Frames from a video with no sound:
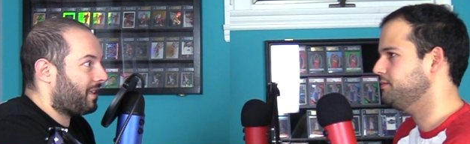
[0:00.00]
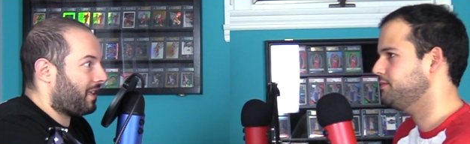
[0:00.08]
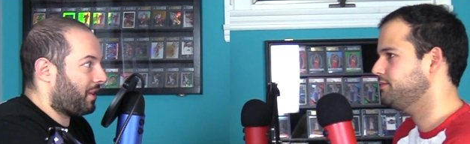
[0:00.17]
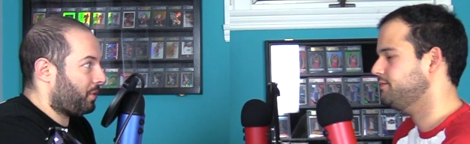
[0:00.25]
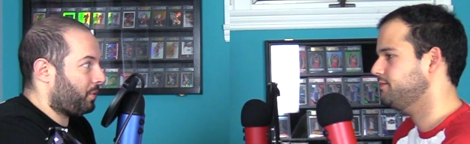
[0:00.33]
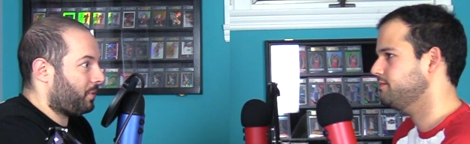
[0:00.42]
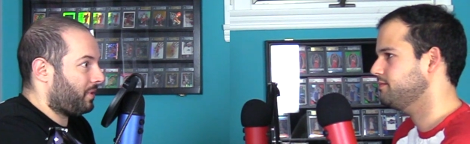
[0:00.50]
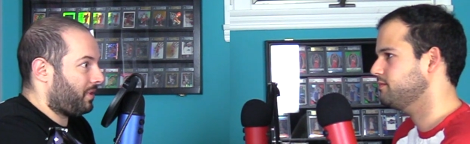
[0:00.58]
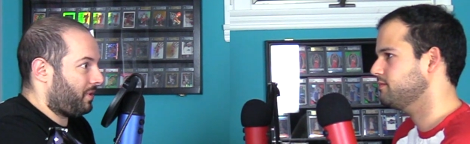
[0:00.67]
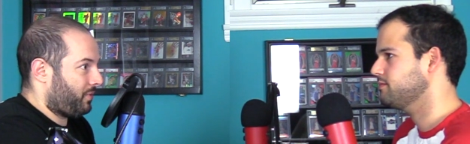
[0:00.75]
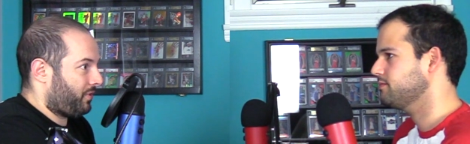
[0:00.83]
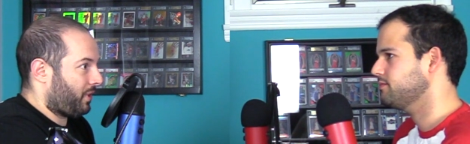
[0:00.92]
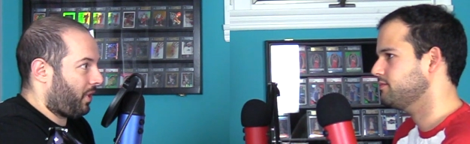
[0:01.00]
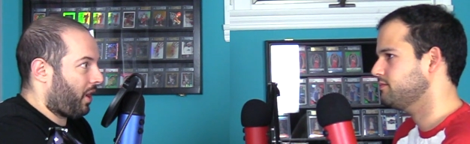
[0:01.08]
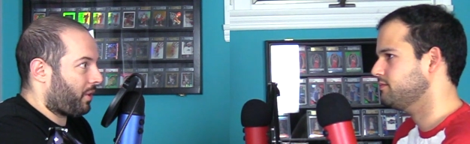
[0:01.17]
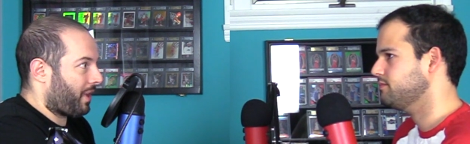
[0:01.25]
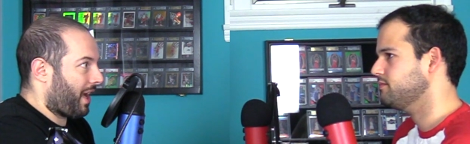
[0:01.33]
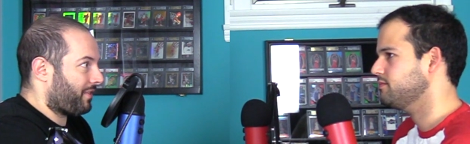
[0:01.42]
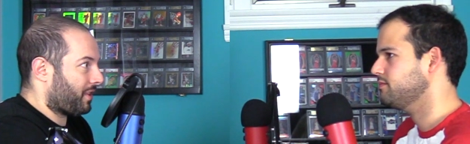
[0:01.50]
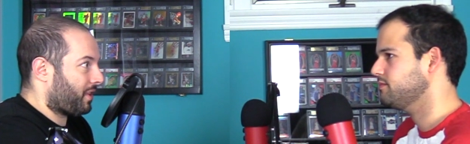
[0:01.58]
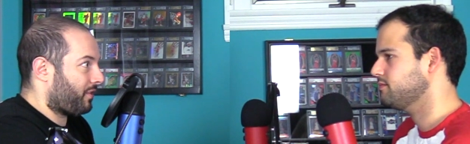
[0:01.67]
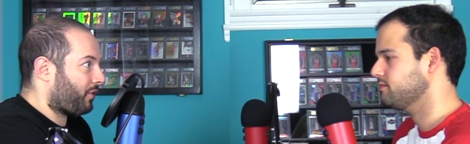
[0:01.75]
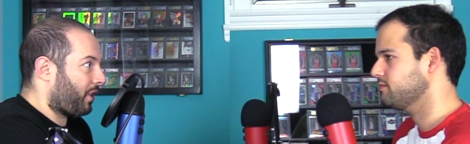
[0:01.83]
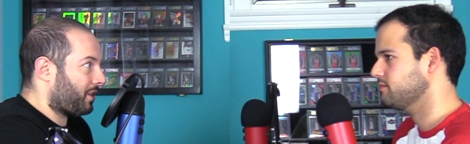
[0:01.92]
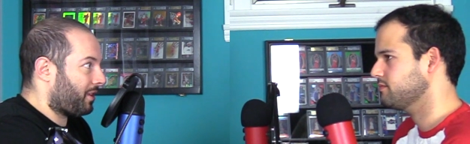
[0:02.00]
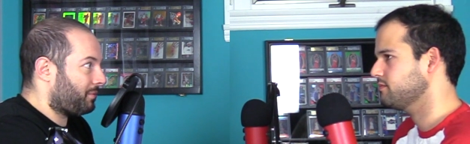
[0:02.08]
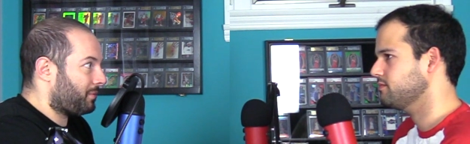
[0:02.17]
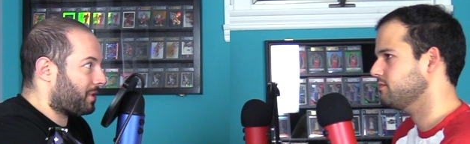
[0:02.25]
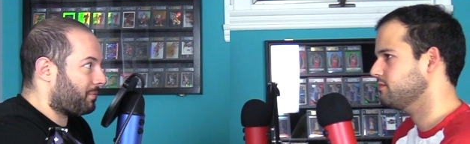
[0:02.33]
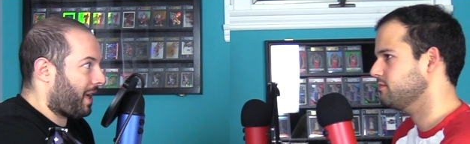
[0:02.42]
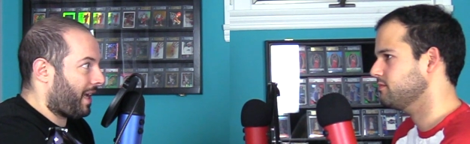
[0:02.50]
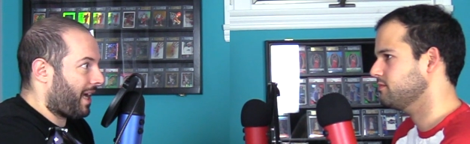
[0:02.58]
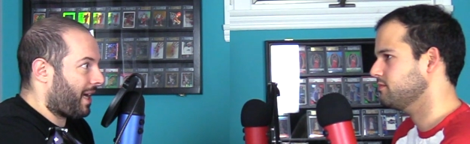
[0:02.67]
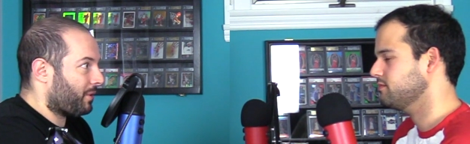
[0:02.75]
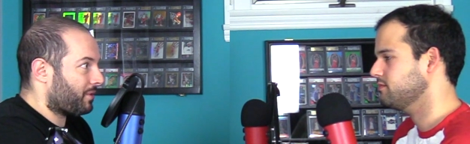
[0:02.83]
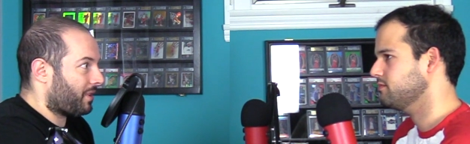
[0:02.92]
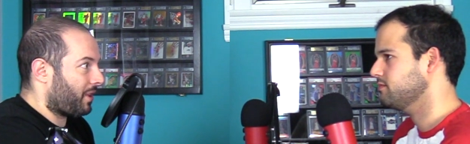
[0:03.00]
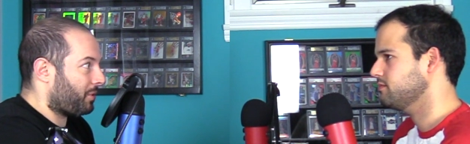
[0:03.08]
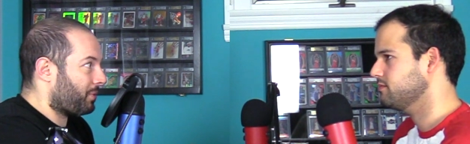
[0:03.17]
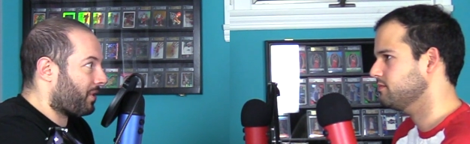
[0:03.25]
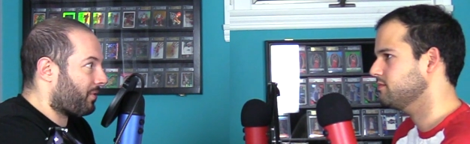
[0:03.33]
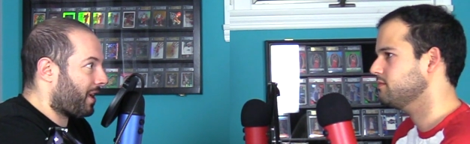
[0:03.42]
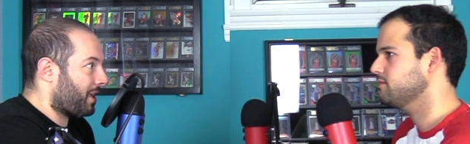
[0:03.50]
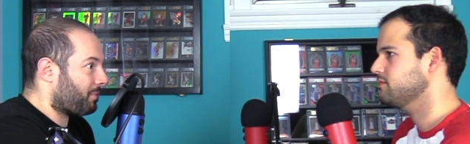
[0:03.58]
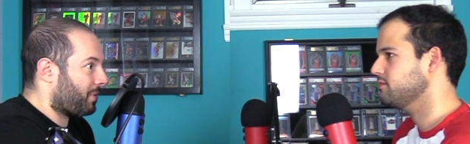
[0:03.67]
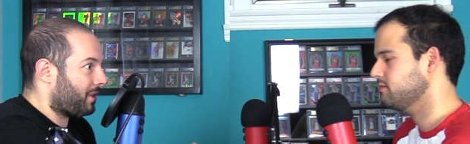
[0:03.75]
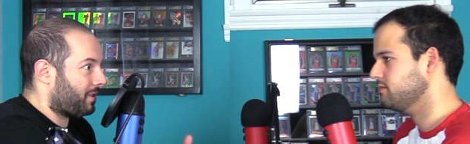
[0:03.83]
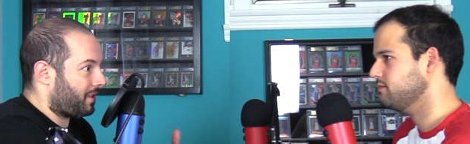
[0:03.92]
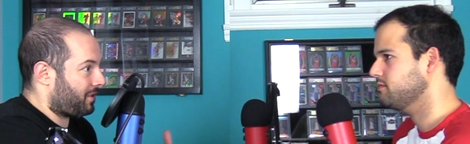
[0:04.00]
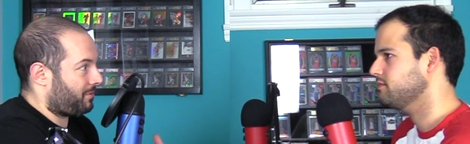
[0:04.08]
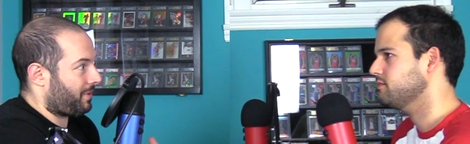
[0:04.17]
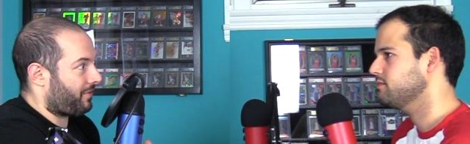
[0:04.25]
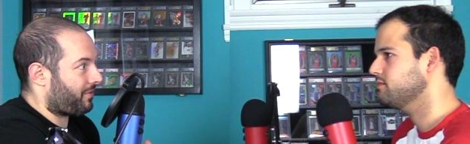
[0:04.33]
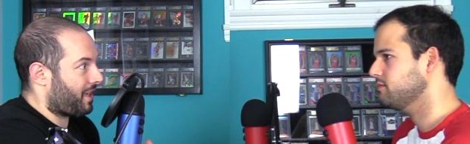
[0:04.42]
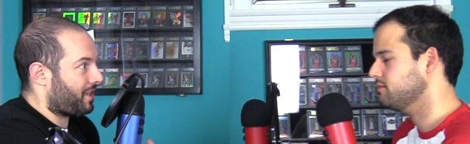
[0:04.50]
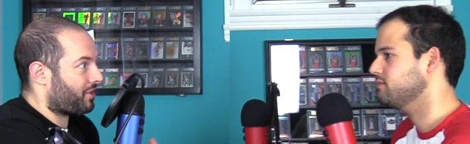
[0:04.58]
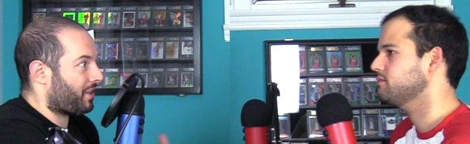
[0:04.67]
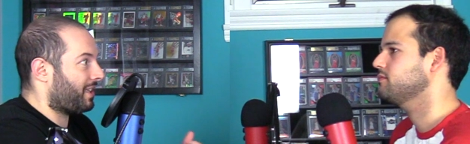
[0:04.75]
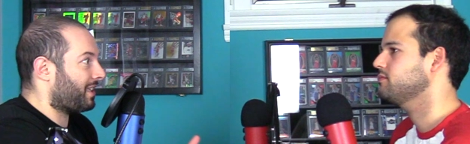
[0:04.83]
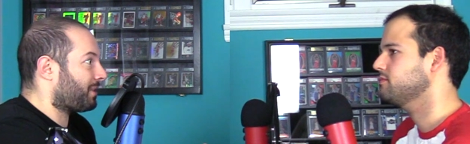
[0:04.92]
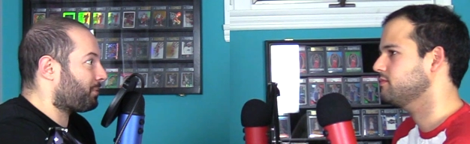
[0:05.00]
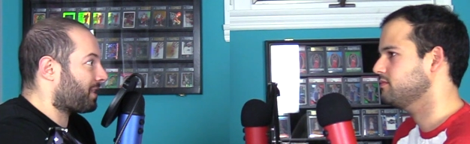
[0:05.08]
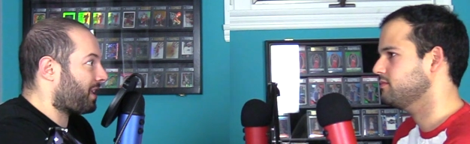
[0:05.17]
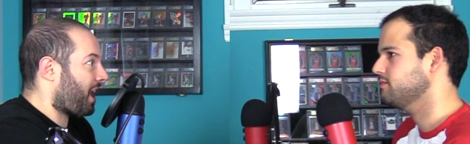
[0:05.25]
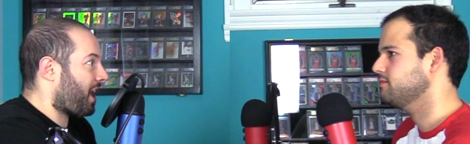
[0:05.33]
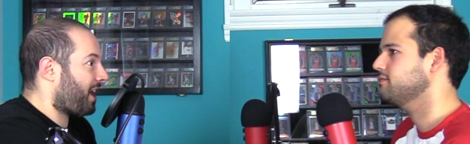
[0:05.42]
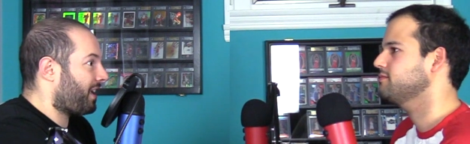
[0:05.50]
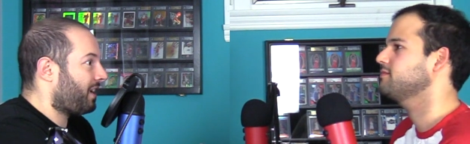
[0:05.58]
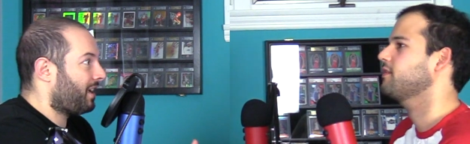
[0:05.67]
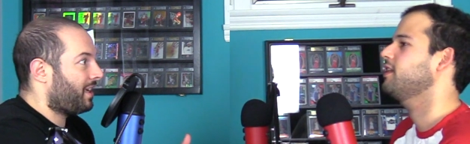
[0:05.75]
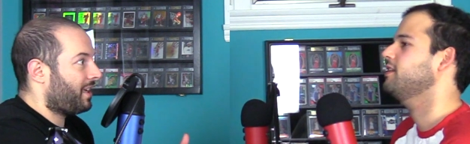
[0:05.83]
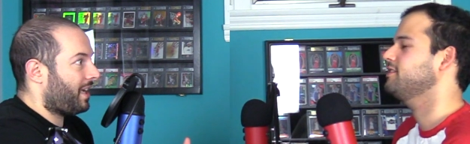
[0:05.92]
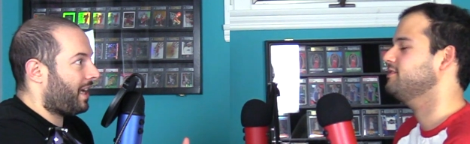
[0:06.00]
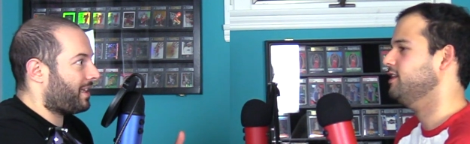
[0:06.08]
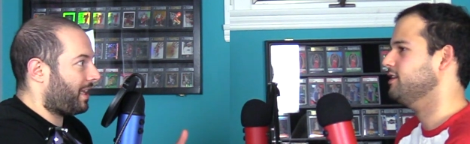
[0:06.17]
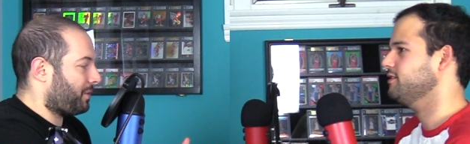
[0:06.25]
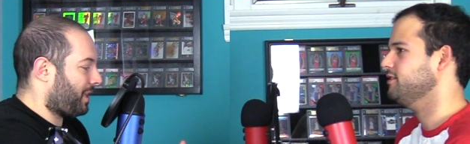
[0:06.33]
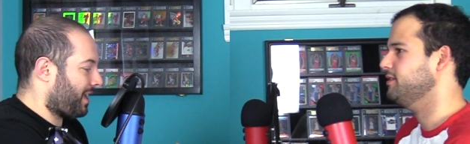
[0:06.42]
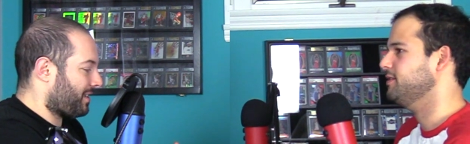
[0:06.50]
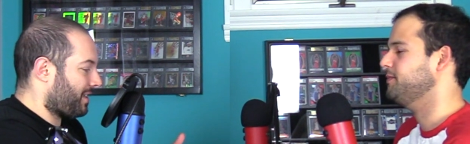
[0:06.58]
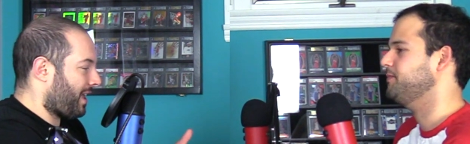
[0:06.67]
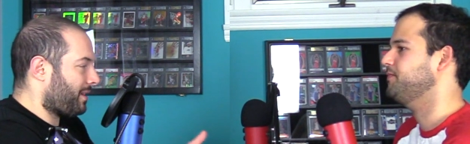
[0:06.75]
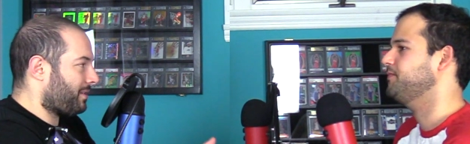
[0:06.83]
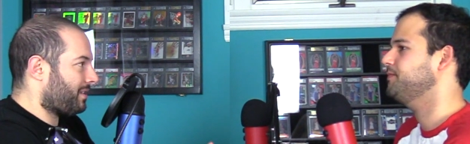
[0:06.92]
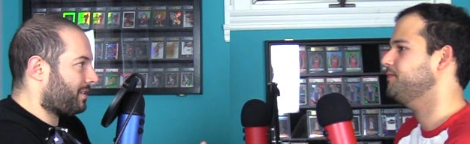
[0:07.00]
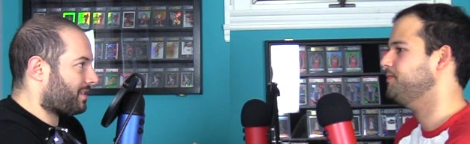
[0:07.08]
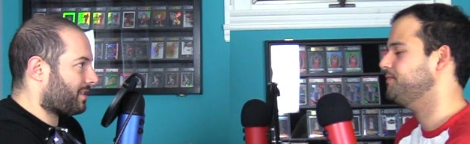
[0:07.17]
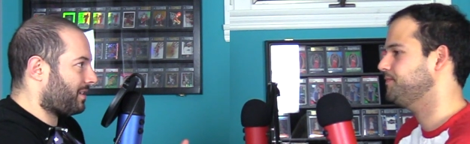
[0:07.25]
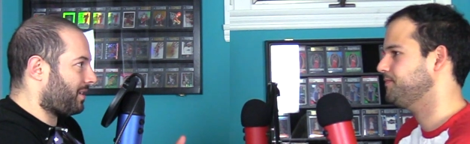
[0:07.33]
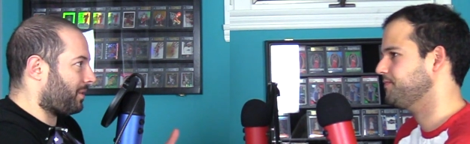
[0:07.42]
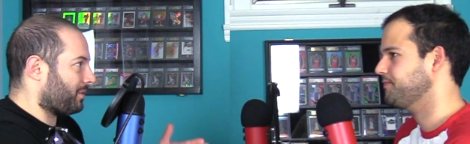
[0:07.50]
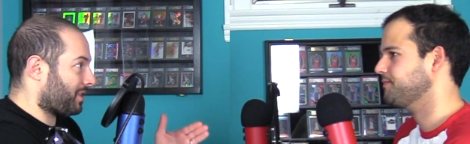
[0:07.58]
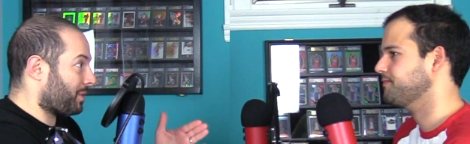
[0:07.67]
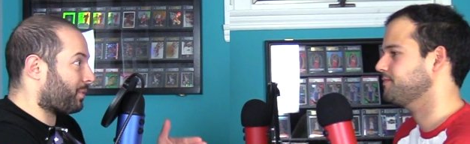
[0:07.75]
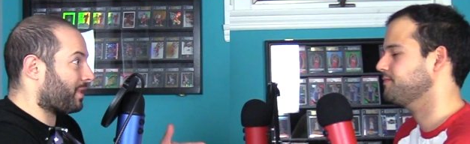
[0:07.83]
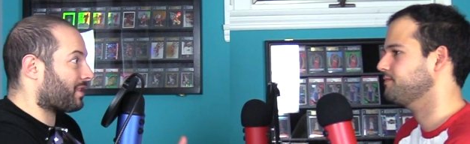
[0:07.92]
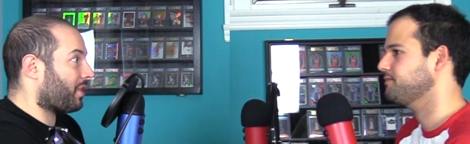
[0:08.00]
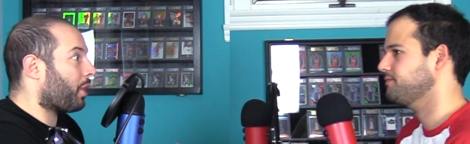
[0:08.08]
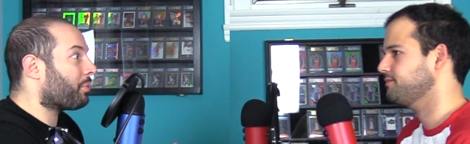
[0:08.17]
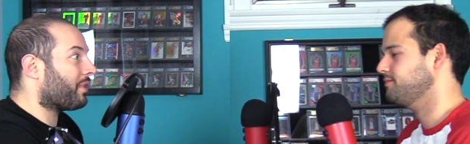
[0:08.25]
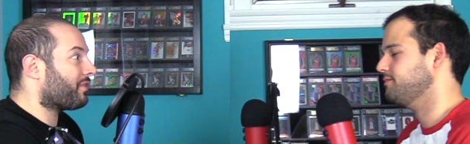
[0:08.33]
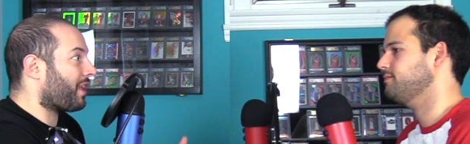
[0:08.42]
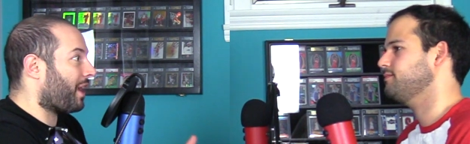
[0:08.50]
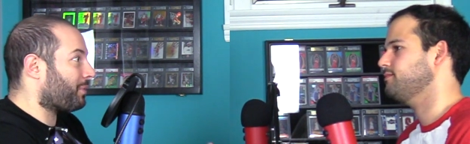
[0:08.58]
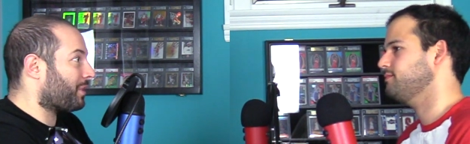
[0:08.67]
Speaker 1: Then you you feel awkward. I have to confront them. It's my house. They owe me the rent, but this is my friend. Should I let them slide? Exactly. And then you get into that you know slippery slope of how